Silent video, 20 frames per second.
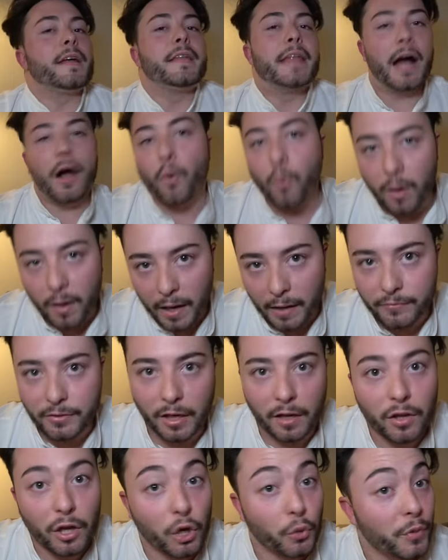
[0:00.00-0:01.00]
Now, I've done
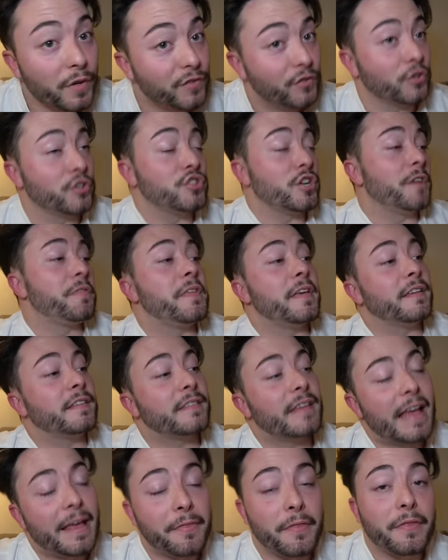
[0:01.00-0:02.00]
a lot of research on
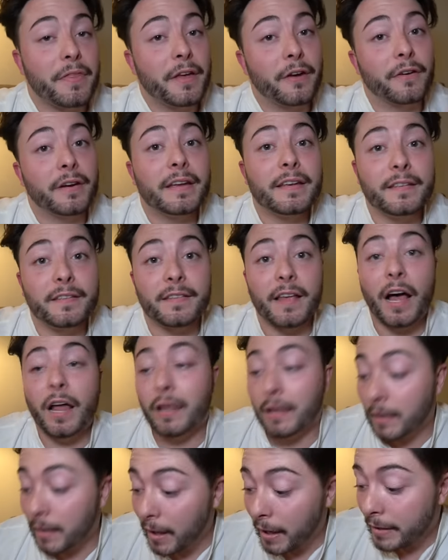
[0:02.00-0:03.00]
this, and there is a
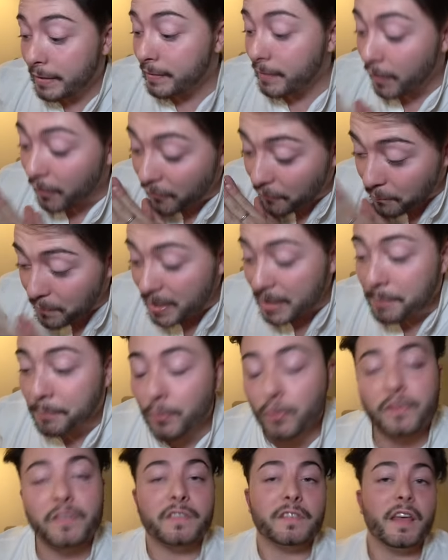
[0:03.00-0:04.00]
lot of
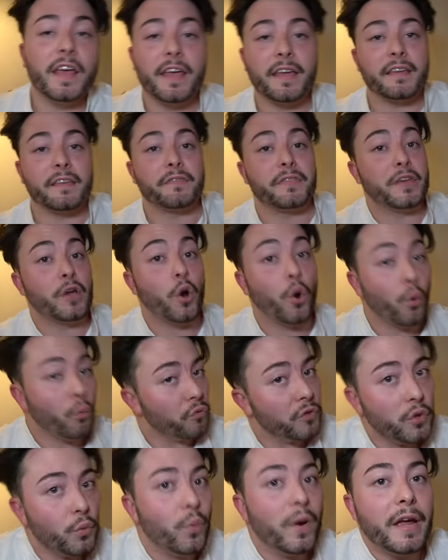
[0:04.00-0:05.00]
people saying the
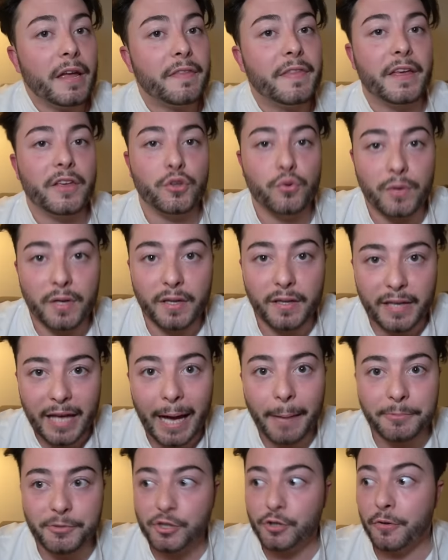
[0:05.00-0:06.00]
only way that you can
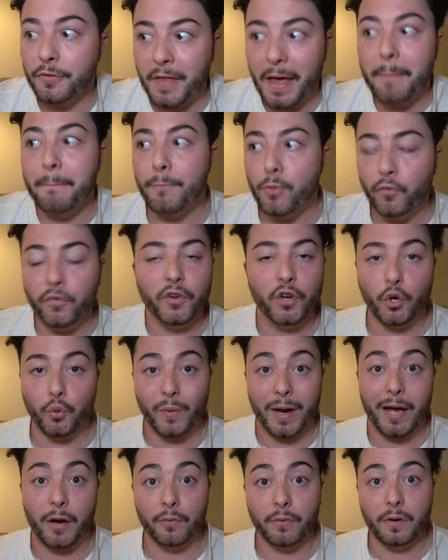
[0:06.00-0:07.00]
capture them moving
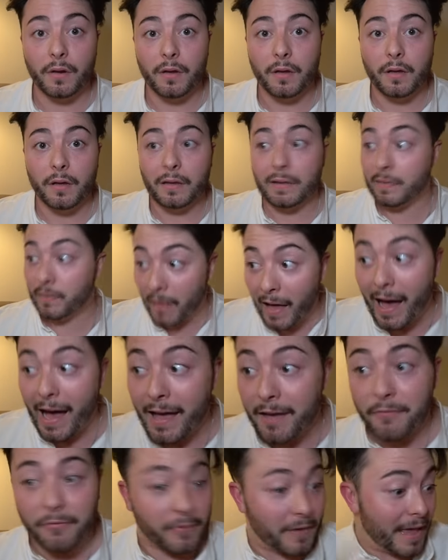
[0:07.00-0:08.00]
around,
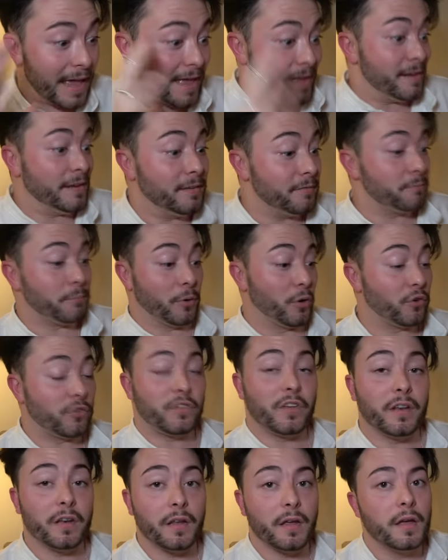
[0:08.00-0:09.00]
live and in
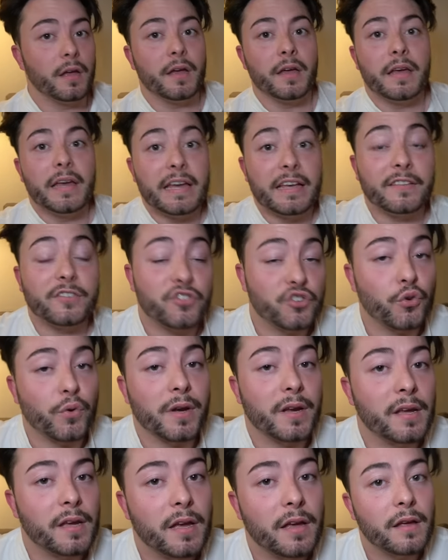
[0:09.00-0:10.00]
person, is
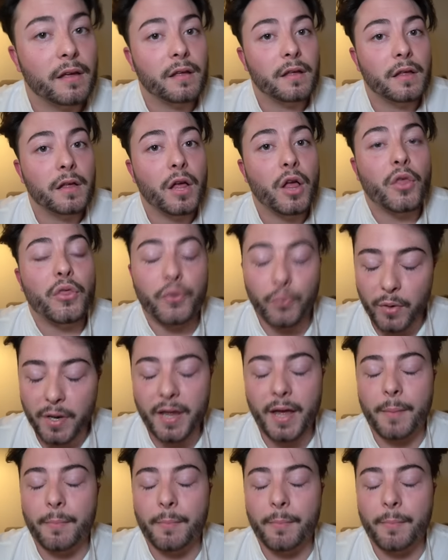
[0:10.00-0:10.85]
during three